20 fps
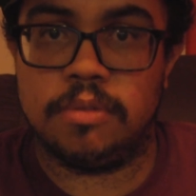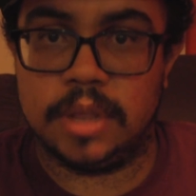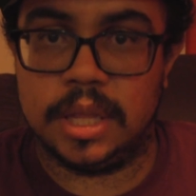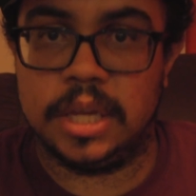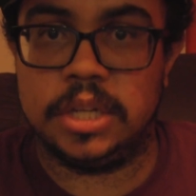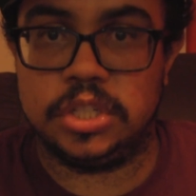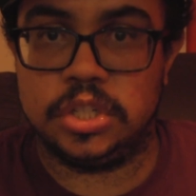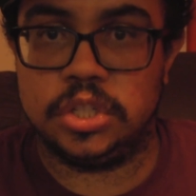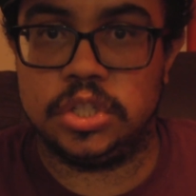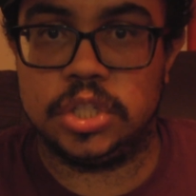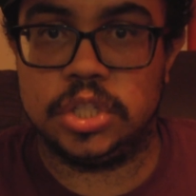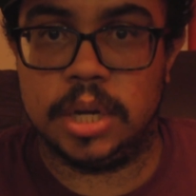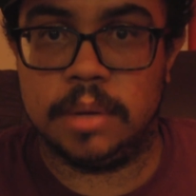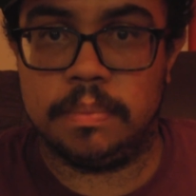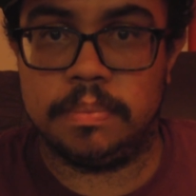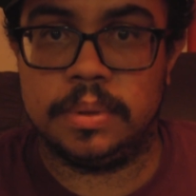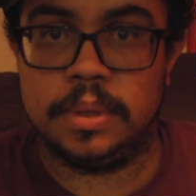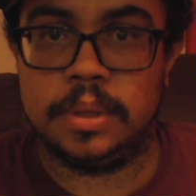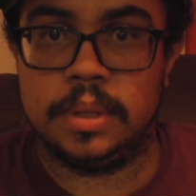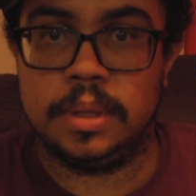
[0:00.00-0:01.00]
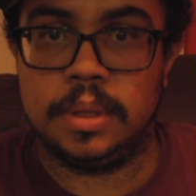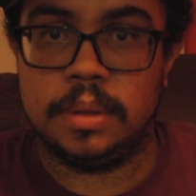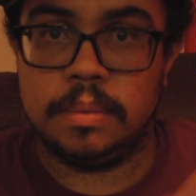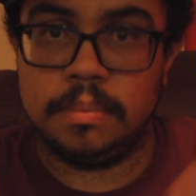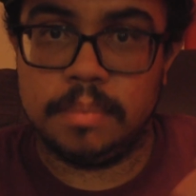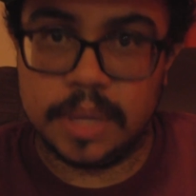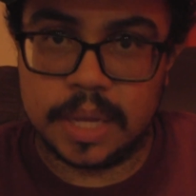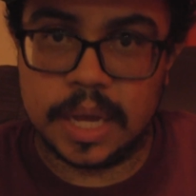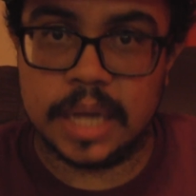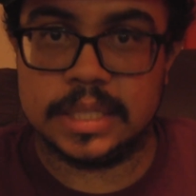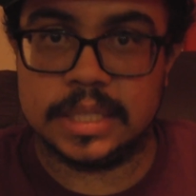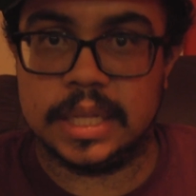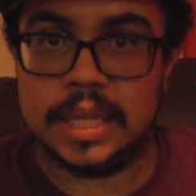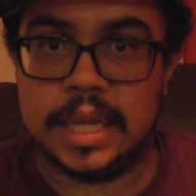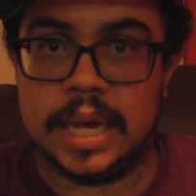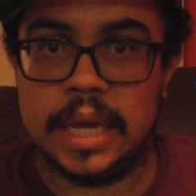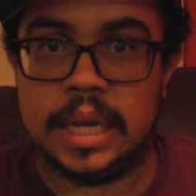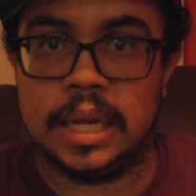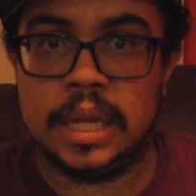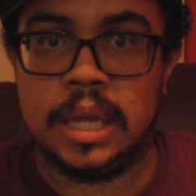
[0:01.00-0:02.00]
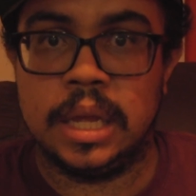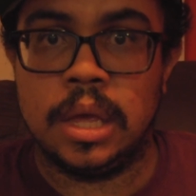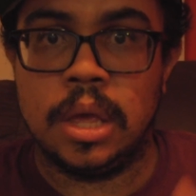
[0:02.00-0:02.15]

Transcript: relationship because of that.